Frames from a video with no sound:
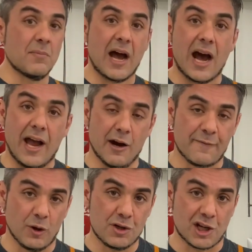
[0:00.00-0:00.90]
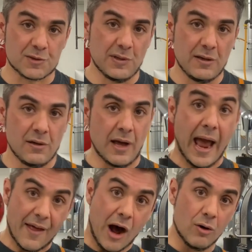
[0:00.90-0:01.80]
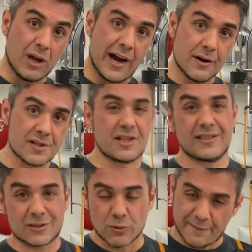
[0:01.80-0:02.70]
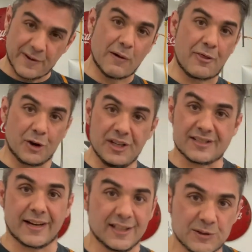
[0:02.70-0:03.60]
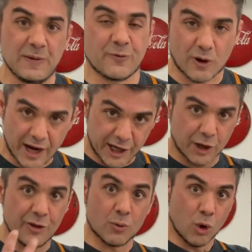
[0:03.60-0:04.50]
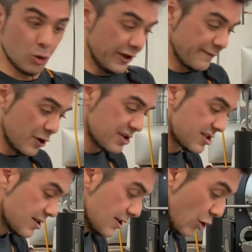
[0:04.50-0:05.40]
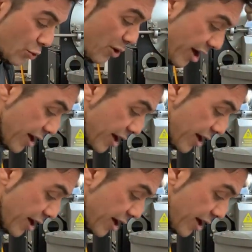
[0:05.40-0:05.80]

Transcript: my high airflow adjustment at outliers because that's roughly around 30 seconds before I hear the rolling first, or where I